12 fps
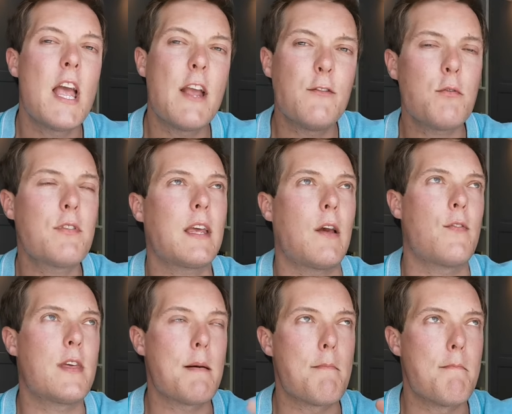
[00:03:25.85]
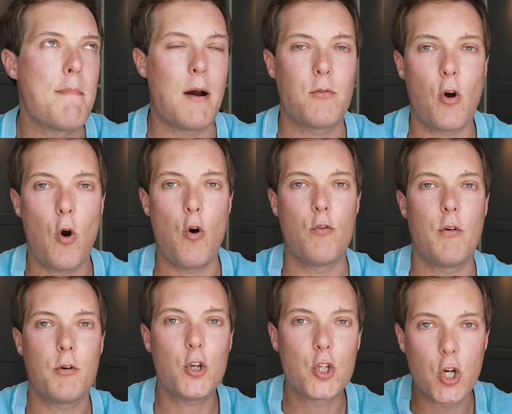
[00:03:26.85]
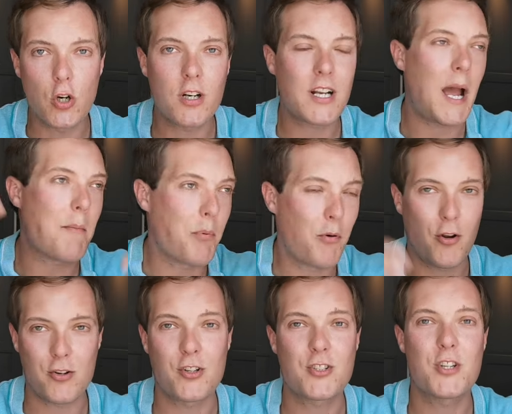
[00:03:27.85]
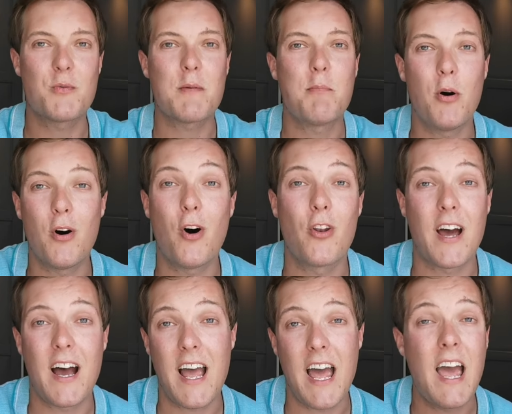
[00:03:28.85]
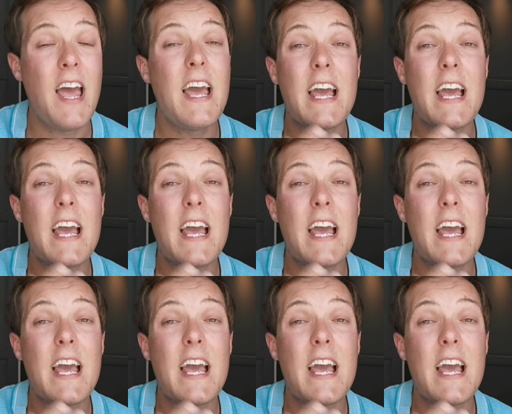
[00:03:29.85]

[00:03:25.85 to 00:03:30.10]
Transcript: If you think of the amount of gunk and product that we've put on our hair,